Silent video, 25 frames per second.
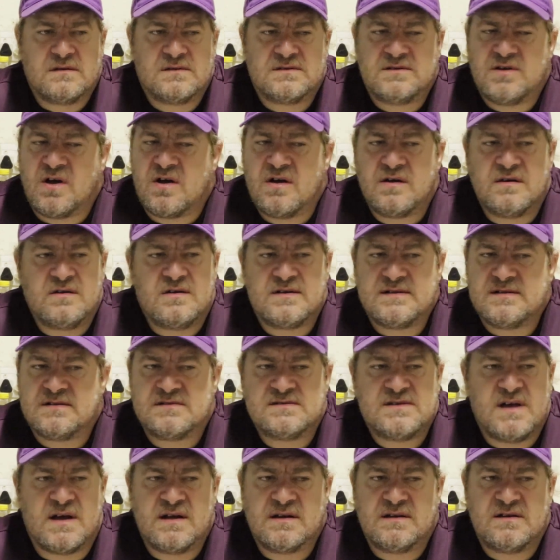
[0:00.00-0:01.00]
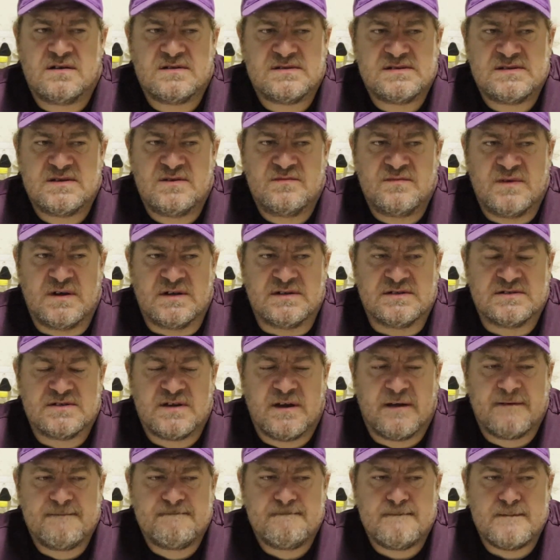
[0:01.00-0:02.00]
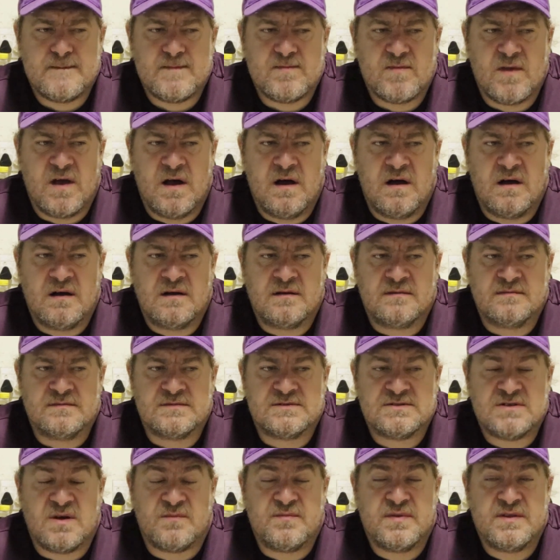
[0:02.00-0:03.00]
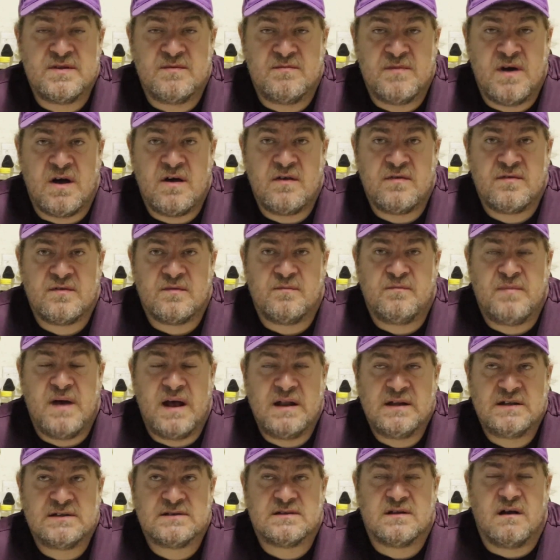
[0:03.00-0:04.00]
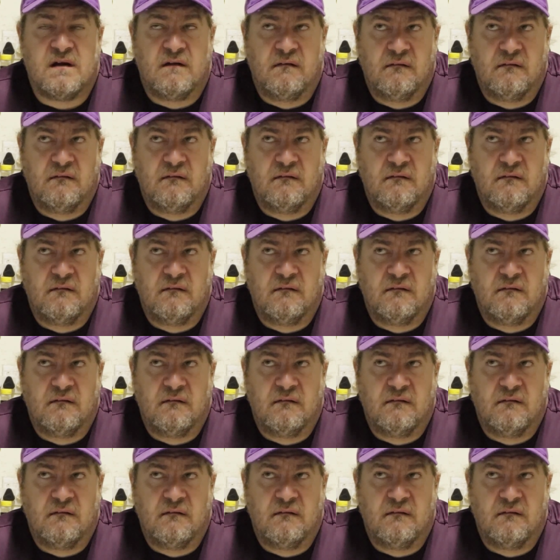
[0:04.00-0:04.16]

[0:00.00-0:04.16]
Tongue not so much. Top of the mouth, palate.